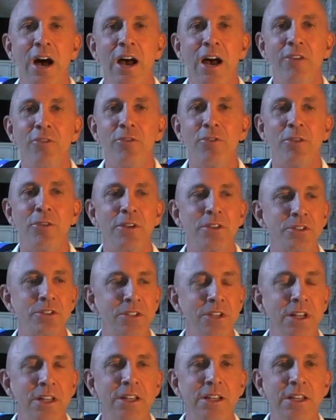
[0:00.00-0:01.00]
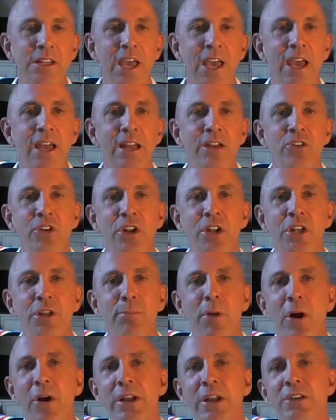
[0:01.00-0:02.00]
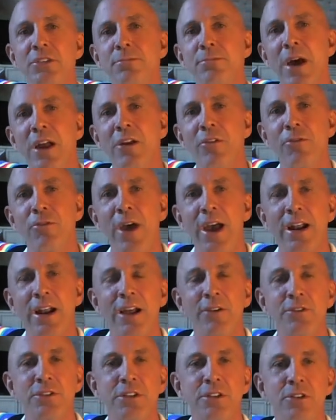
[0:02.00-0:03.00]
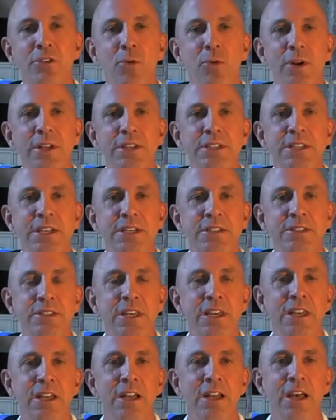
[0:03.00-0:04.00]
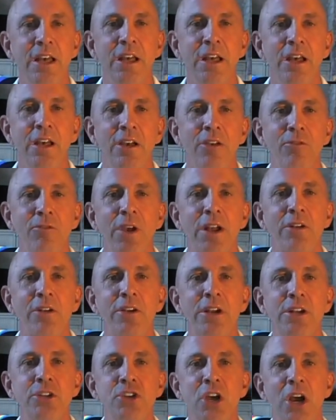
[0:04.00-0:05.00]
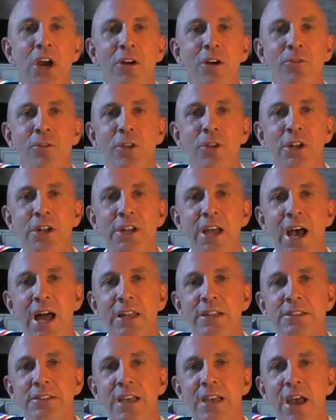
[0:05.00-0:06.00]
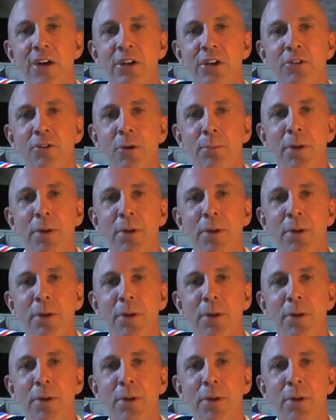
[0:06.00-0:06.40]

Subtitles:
I've still engaged in the party. As a matter of fact, I was the 2016 victory chair for the Dallas County